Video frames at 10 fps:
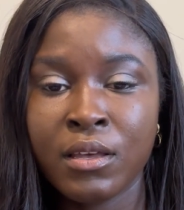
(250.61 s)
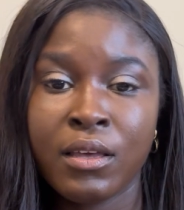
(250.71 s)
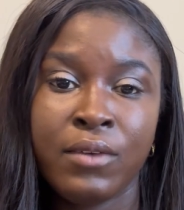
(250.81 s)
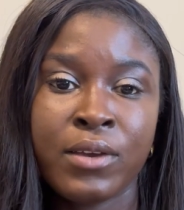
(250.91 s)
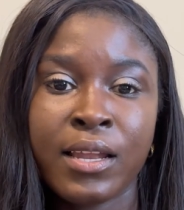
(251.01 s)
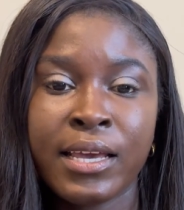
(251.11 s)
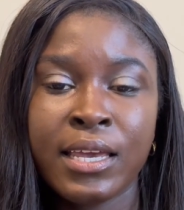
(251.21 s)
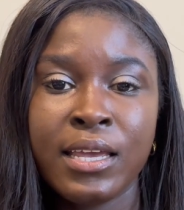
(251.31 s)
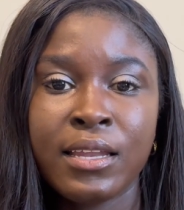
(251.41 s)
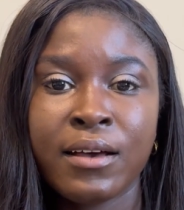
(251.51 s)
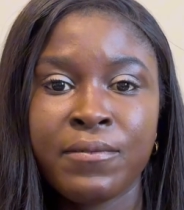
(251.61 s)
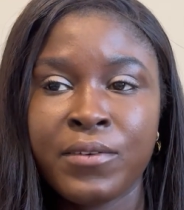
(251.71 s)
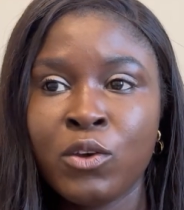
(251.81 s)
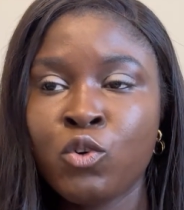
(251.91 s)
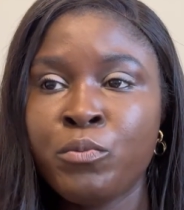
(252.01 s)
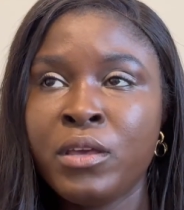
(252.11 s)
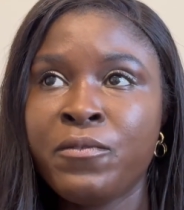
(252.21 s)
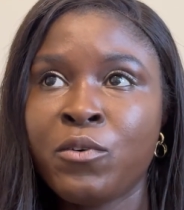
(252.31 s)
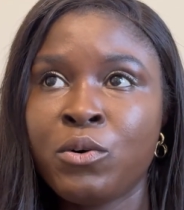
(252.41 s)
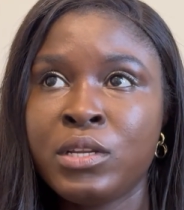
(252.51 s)
If you're lucky enough, it could be
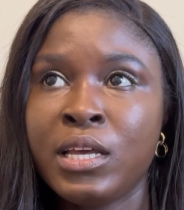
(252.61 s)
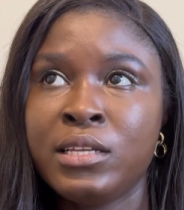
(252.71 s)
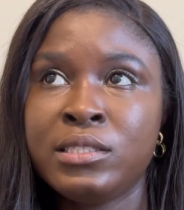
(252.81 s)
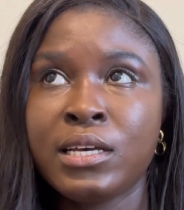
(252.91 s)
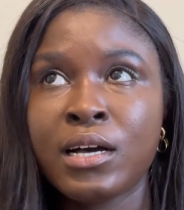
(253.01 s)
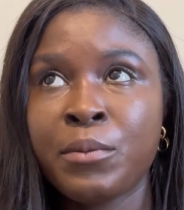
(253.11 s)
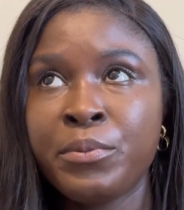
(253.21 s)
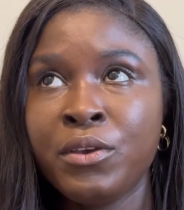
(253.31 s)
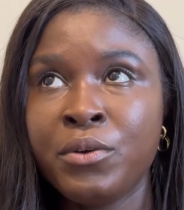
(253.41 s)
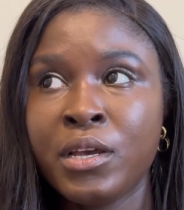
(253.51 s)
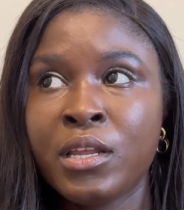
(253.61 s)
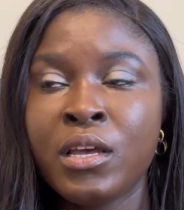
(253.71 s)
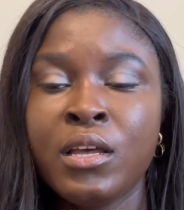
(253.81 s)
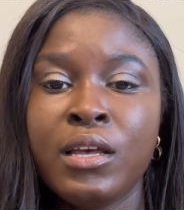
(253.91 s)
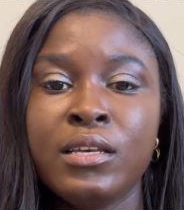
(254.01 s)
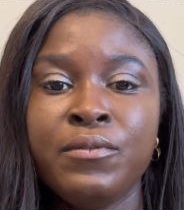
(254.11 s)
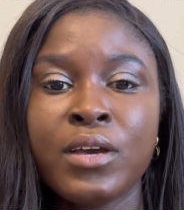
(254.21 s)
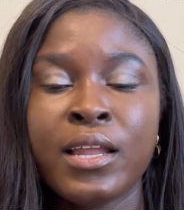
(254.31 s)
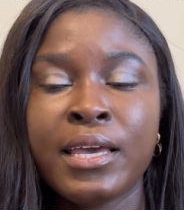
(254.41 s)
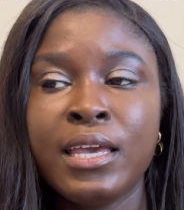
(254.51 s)
for the entire period. If you're
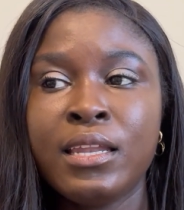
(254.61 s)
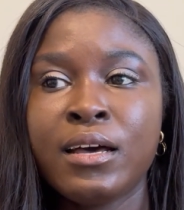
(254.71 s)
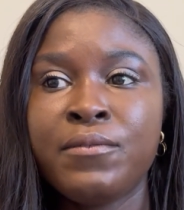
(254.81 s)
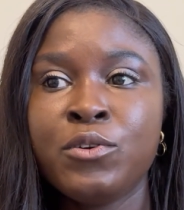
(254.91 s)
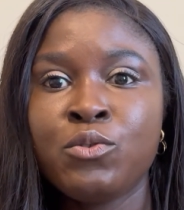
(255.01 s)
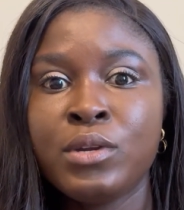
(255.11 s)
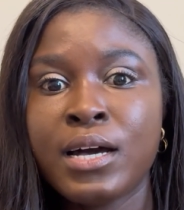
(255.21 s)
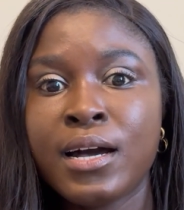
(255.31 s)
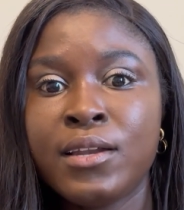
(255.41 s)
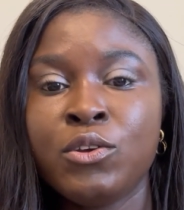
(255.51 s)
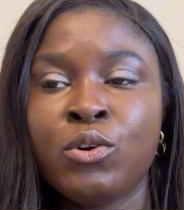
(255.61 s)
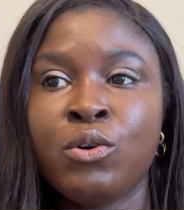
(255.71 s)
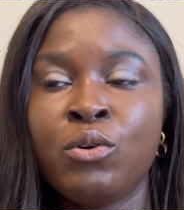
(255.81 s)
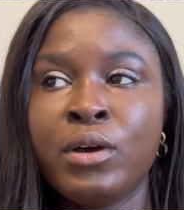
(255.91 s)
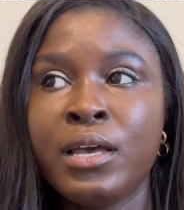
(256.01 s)
lucky enough, you could add your